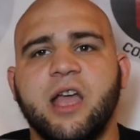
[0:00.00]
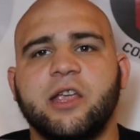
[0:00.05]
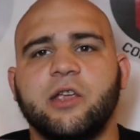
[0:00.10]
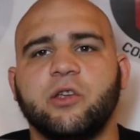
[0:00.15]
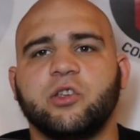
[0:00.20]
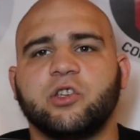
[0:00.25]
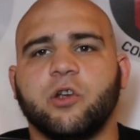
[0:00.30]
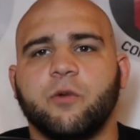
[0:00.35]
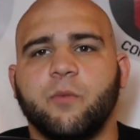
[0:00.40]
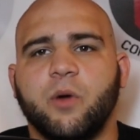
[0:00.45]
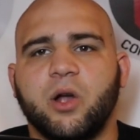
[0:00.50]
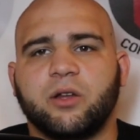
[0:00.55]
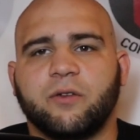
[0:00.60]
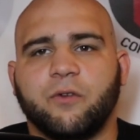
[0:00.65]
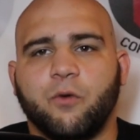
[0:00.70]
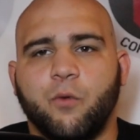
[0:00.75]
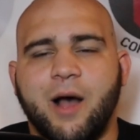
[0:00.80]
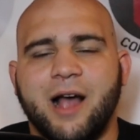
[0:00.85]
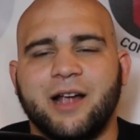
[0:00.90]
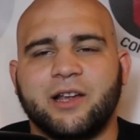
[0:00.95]
thank you so much
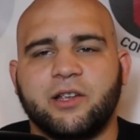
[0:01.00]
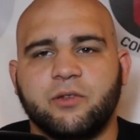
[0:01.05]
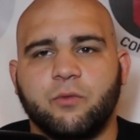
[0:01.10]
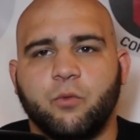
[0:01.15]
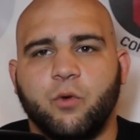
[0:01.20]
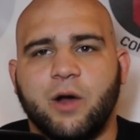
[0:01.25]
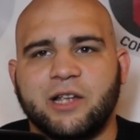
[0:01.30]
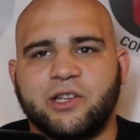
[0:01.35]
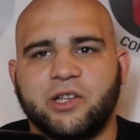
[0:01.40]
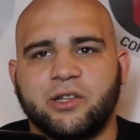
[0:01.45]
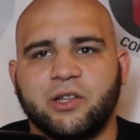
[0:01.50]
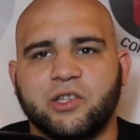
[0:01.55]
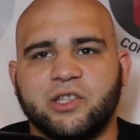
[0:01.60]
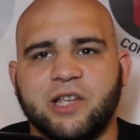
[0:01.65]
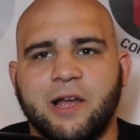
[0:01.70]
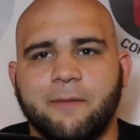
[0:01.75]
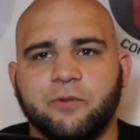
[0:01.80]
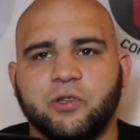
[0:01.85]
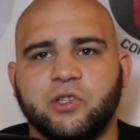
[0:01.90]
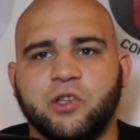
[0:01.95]
for watching, watching
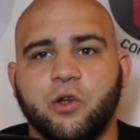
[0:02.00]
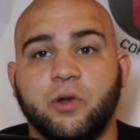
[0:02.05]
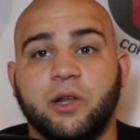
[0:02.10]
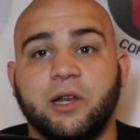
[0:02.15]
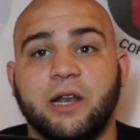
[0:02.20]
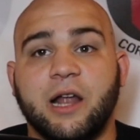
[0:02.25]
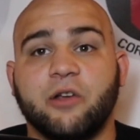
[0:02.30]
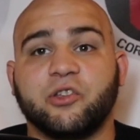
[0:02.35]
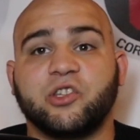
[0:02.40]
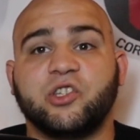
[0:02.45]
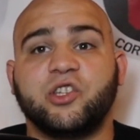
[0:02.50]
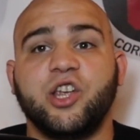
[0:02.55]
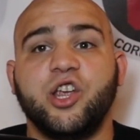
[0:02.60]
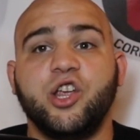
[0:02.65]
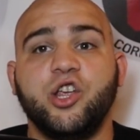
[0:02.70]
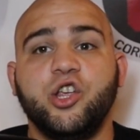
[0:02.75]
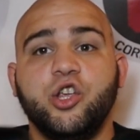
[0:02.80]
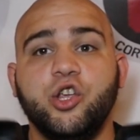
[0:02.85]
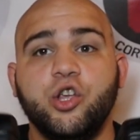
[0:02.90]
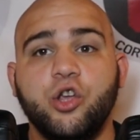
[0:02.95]
this episode, and I'll
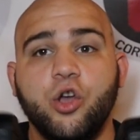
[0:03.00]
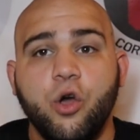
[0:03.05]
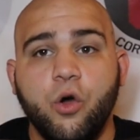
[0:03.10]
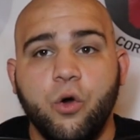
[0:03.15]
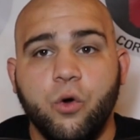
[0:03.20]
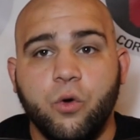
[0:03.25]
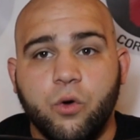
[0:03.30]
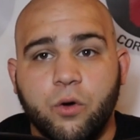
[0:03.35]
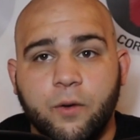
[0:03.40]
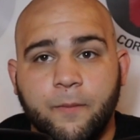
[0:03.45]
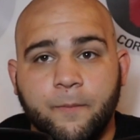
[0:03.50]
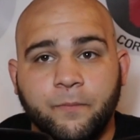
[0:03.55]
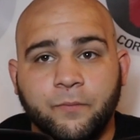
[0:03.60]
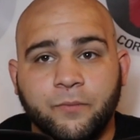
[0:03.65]
see you